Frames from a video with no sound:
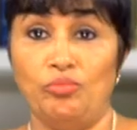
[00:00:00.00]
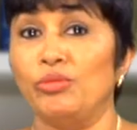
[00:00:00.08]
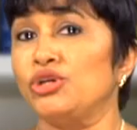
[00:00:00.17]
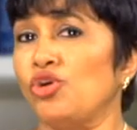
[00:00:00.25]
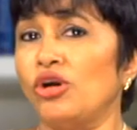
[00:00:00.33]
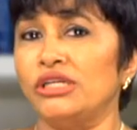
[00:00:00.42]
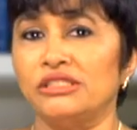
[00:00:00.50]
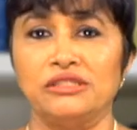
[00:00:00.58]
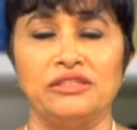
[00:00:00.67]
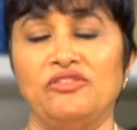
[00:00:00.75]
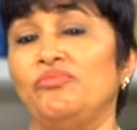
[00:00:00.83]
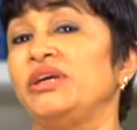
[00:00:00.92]
but not
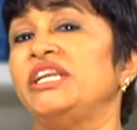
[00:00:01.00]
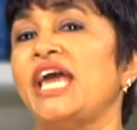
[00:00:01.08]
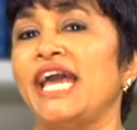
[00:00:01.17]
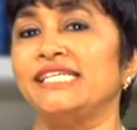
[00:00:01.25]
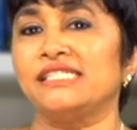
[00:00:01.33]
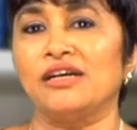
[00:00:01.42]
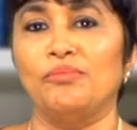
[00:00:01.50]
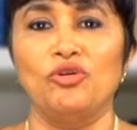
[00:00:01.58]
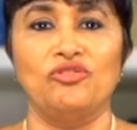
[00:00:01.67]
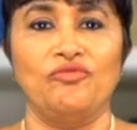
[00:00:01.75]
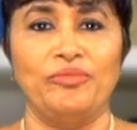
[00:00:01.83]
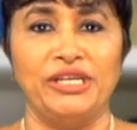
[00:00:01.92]
until they've made X
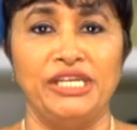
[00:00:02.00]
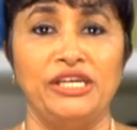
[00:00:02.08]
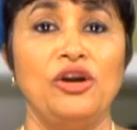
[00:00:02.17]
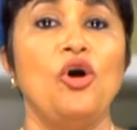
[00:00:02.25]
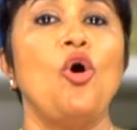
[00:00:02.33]
amount of money